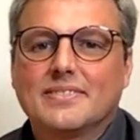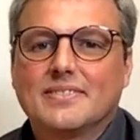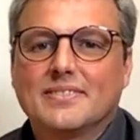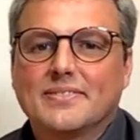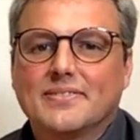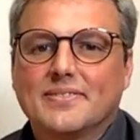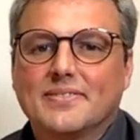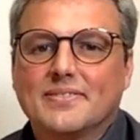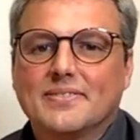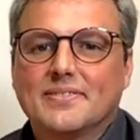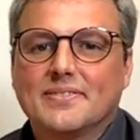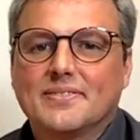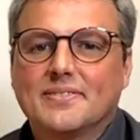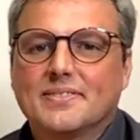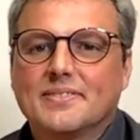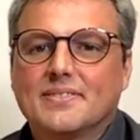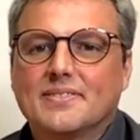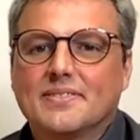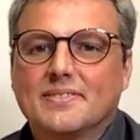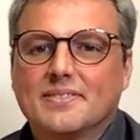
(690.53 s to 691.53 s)

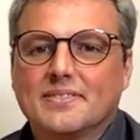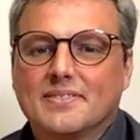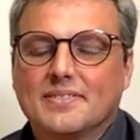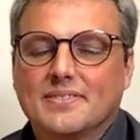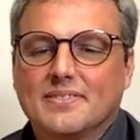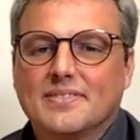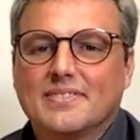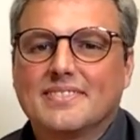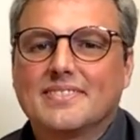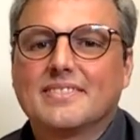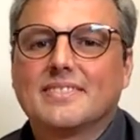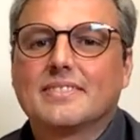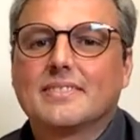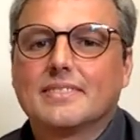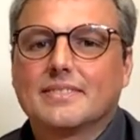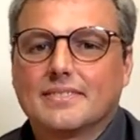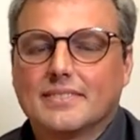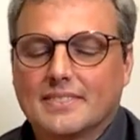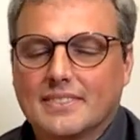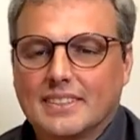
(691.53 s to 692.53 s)

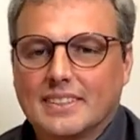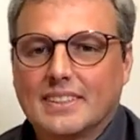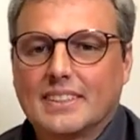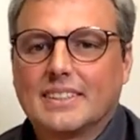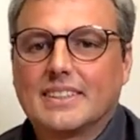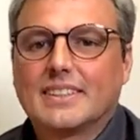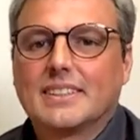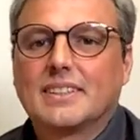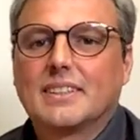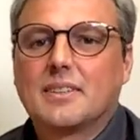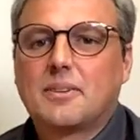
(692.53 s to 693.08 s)
No words are spoken by the person on screen.